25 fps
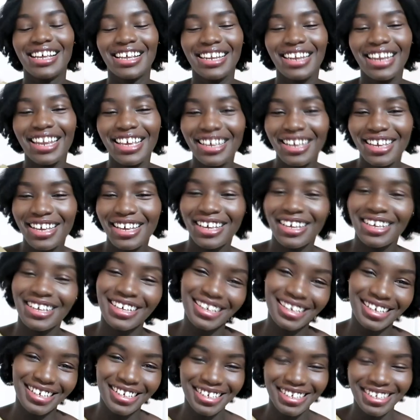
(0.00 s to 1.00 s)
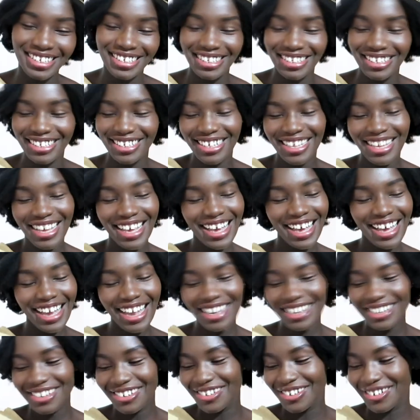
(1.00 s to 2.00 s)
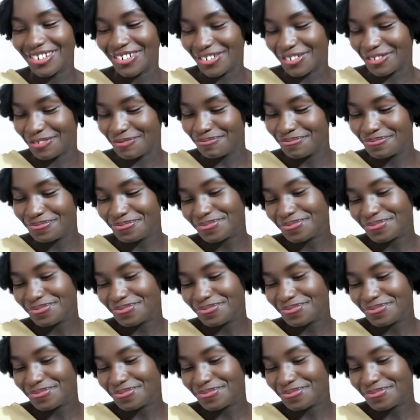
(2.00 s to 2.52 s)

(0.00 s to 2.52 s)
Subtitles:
like, I don't know,